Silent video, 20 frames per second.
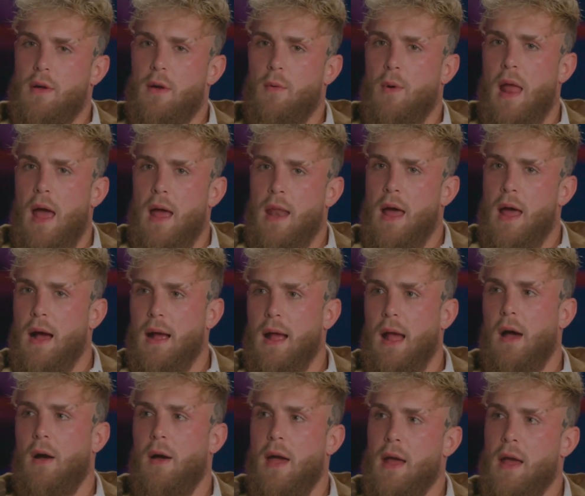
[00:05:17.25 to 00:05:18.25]
When I knock
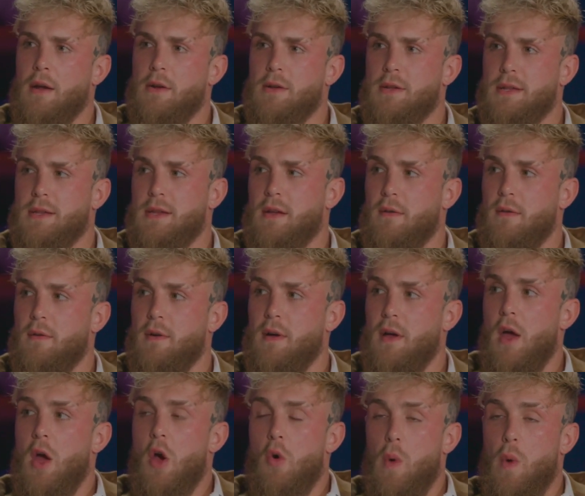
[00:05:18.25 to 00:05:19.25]
out Anderson
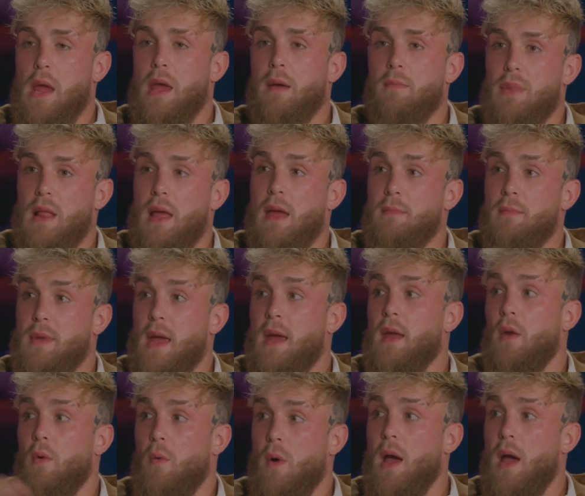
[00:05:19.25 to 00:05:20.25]
Silva, we can blame
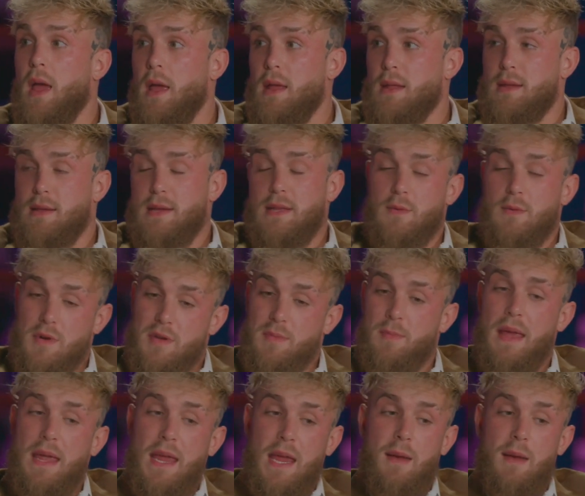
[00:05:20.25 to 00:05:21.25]
Dana White since we're
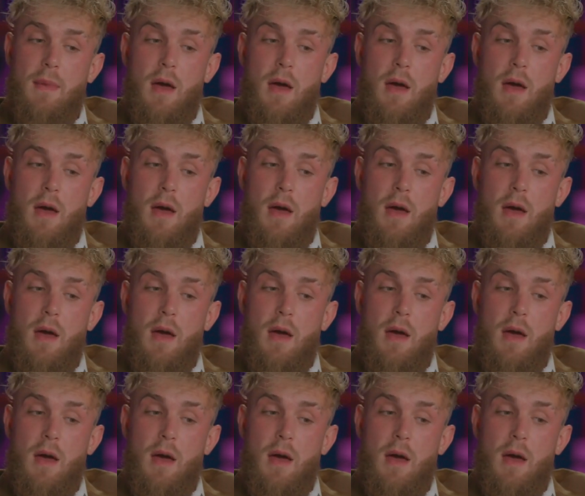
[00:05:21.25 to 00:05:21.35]
speaking